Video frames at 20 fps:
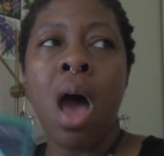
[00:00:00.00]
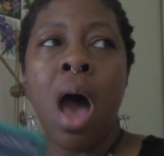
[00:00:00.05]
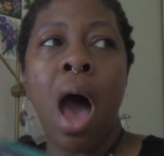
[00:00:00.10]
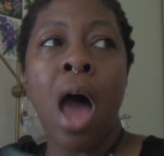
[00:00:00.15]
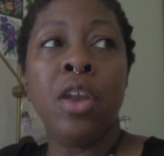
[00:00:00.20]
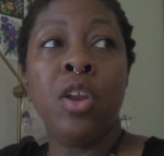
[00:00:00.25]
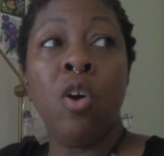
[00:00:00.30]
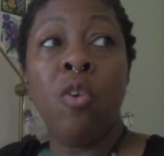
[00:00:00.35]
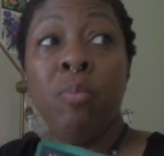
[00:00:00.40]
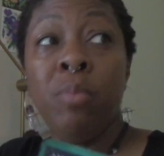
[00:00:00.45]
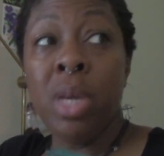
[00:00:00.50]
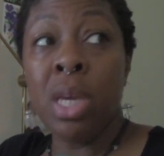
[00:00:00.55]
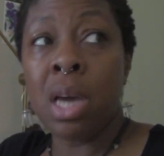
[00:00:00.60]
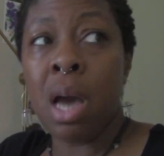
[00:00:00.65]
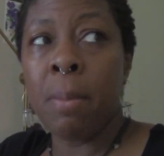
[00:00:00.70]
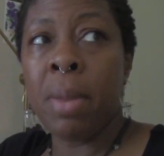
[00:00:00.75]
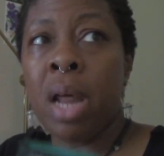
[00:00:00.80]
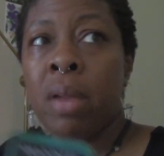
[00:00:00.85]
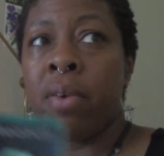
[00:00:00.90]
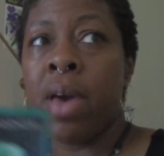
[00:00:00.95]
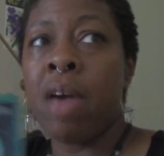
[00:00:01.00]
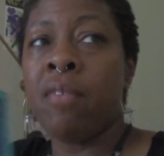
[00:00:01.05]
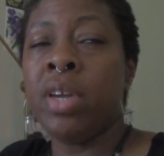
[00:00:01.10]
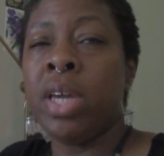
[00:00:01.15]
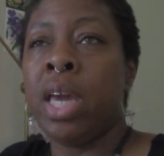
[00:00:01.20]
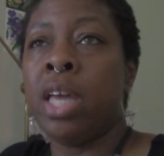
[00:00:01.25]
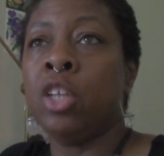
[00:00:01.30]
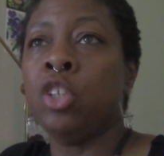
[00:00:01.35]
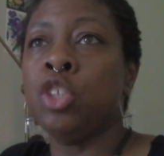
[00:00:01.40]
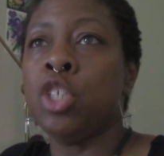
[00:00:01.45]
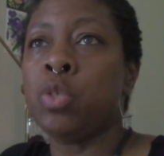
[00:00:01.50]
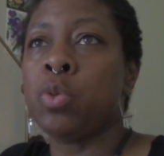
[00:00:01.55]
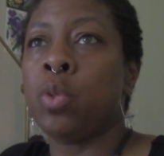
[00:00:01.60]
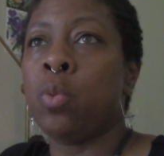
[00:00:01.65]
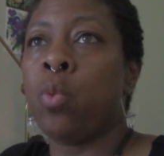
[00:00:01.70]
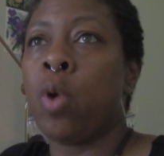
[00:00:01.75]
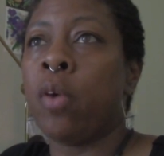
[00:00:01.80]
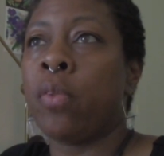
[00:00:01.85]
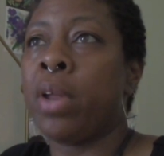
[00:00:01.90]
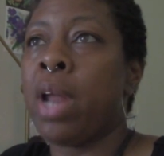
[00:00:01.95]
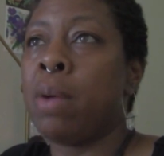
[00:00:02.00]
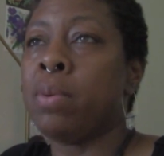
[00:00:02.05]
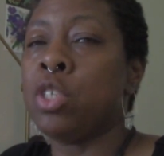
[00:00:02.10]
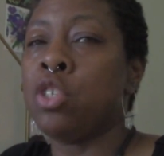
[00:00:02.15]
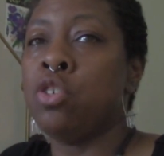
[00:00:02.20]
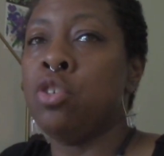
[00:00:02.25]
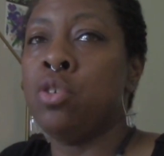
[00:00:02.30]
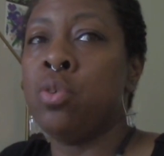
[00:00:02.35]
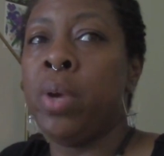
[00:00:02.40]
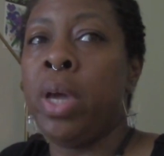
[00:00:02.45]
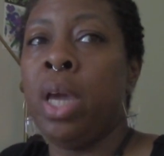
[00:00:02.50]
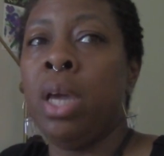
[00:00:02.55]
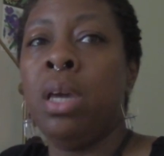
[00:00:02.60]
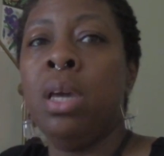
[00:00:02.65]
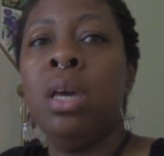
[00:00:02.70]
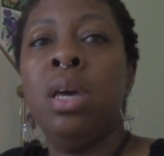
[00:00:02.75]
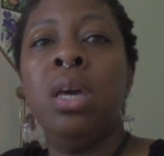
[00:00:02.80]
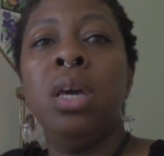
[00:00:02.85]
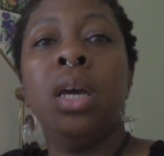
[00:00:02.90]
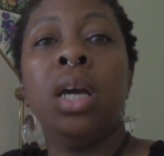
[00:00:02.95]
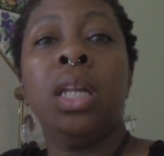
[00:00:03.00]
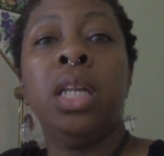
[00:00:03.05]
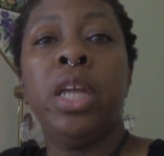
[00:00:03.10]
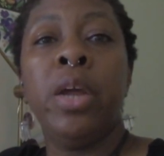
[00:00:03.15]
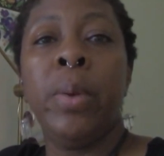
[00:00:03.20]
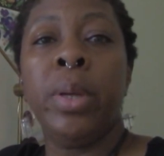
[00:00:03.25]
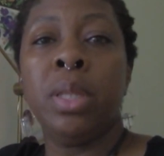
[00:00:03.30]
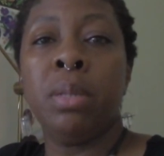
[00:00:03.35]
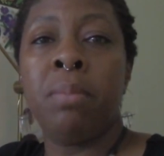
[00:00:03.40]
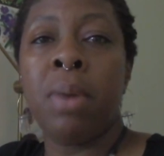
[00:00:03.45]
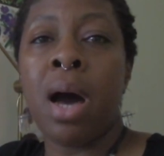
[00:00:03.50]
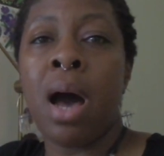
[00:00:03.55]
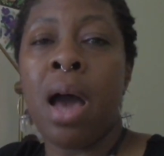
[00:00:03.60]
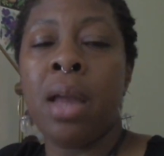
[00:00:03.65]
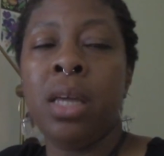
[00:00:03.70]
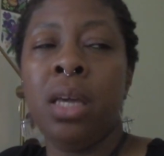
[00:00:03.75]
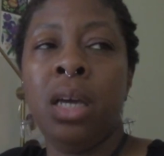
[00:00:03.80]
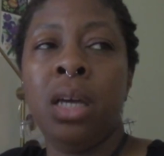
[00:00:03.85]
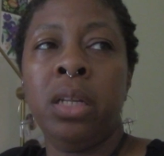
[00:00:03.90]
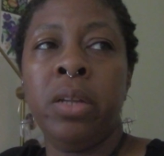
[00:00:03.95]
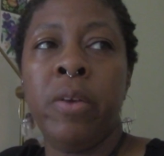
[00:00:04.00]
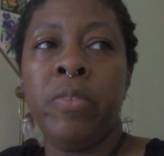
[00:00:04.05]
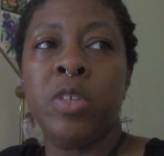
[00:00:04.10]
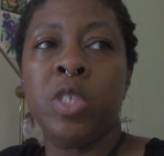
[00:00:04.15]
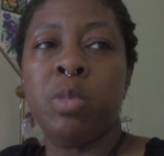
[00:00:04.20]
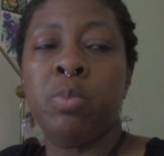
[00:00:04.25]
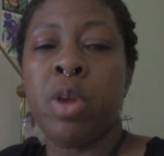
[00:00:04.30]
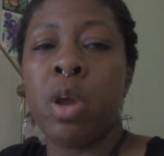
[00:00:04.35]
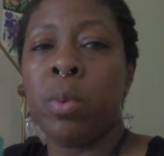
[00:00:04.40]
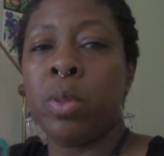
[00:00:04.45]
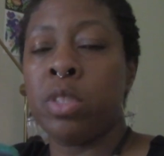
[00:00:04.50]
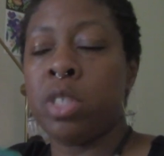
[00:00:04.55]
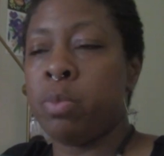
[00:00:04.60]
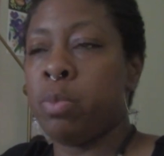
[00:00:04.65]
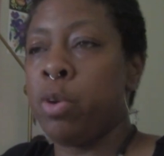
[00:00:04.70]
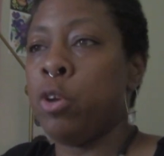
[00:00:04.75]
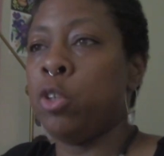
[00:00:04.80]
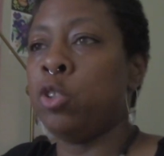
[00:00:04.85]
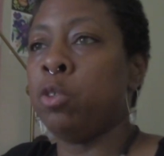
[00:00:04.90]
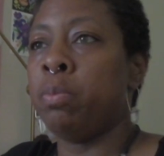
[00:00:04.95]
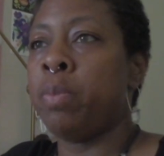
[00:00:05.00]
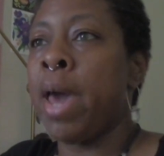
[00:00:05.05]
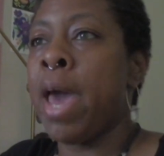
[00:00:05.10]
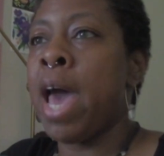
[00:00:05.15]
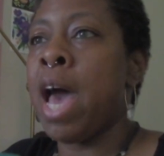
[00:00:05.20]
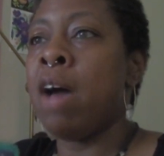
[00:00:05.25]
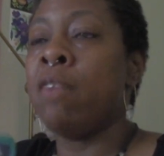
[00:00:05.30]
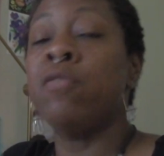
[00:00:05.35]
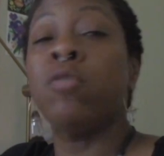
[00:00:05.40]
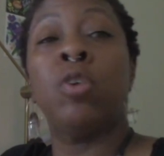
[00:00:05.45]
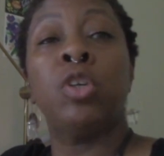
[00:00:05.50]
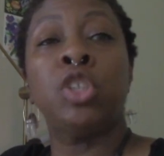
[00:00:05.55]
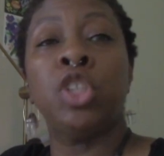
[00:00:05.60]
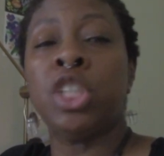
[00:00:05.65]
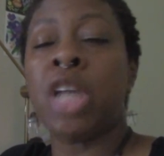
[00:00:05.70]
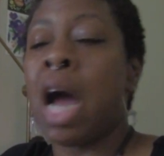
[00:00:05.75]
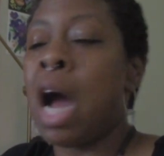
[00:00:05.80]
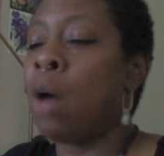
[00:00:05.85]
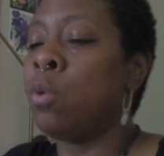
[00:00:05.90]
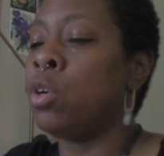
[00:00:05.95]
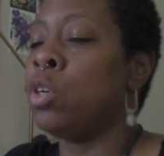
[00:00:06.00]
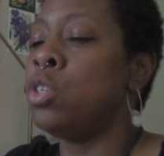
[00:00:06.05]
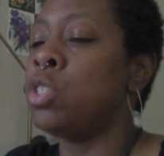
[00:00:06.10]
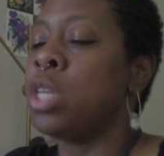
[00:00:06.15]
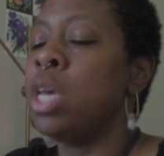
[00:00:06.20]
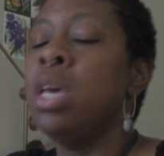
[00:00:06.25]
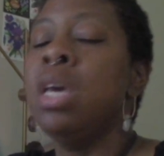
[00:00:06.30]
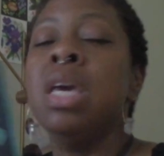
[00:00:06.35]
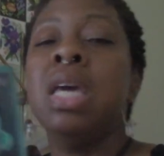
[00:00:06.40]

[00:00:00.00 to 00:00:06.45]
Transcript: I know me coming out of heavy energies with the work that I was doing, clearing the body, clearing the spirit with a spiritual bath or showers,